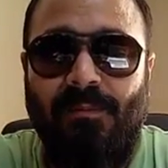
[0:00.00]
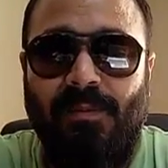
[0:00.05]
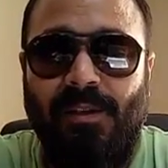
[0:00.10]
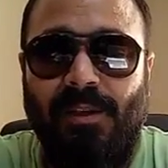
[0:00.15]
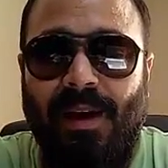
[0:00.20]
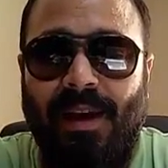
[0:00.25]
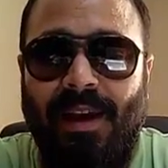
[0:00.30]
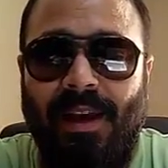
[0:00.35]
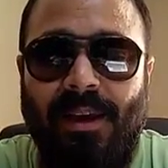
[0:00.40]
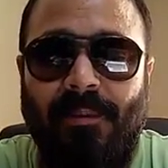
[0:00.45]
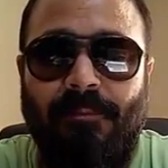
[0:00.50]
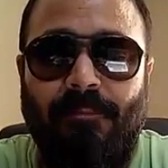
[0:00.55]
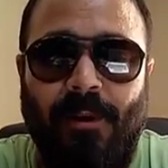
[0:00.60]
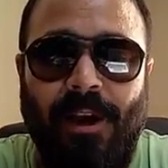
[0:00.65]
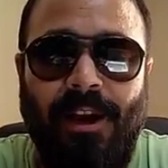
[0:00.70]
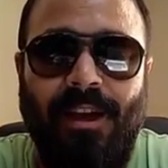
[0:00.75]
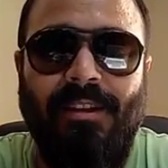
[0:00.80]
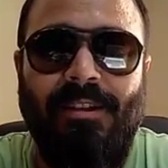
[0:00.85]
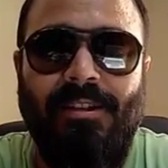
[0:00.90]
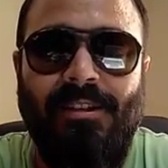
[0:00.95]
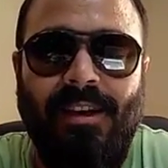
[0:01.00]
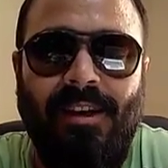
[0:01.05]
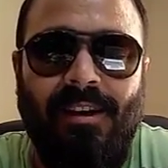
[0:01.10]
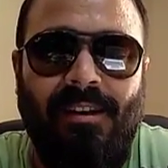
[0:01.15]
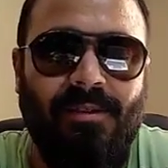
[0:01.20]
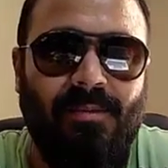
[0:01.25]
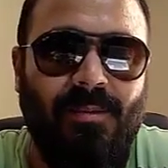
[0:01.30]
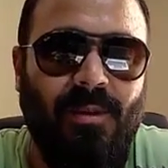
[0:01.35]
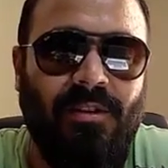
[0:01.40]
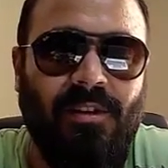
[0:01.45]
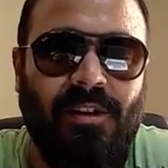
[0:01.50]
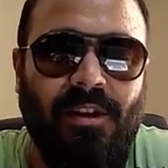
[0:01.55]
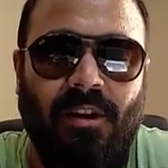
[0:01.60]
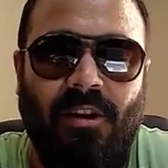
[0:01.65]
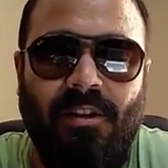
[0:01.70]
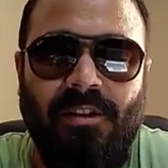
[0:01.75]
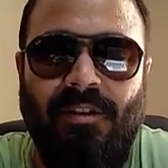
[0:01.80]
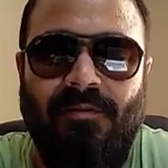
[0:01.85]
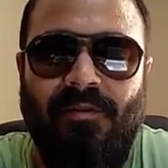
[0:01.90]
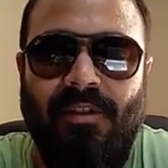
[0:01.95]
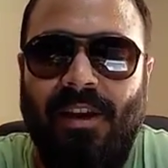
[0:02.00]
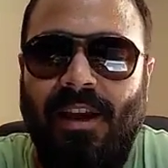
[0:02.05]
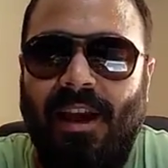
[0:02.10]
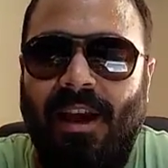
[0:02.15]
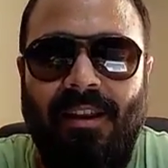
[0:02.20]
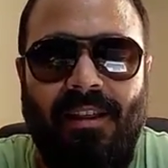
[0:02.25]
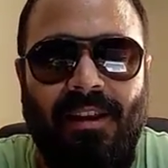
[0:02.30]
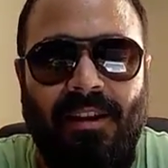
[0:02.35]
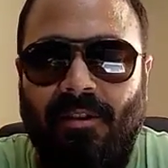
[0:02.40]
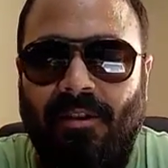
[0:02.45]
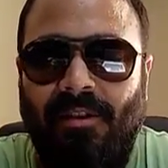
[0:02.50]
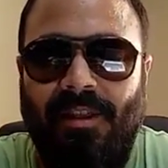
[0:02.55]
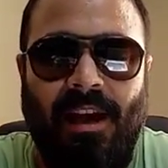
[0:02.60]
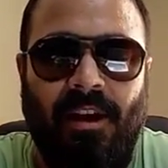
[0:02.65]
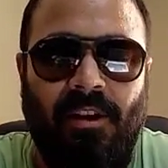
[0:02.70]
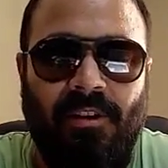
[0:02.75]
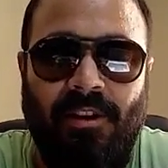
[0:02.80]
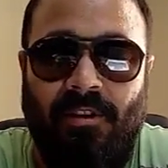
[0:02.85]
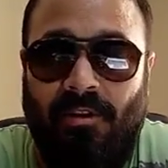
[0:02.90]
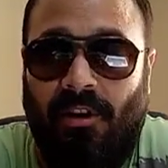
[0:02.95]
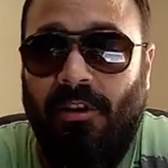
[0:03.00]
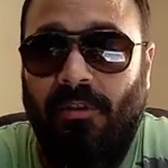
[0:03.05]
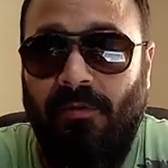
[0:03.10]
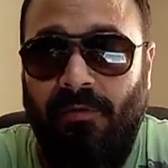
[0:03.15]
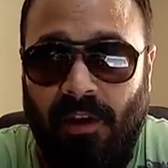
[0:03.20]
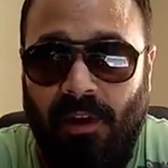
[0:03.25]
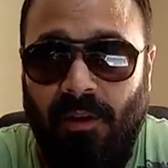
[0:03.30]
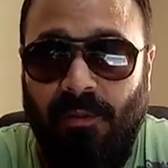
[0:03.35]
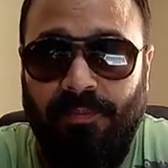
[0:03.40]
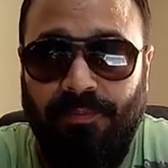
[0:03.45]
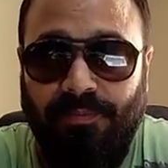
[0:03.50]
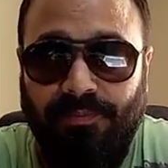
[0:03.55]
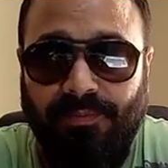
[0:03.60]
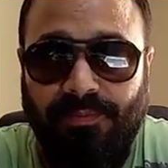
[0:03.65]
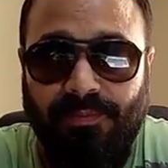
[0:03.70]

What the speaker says: So I hit it, right? Because I can't smoke cigars every day. They're not that good. They're not good for you.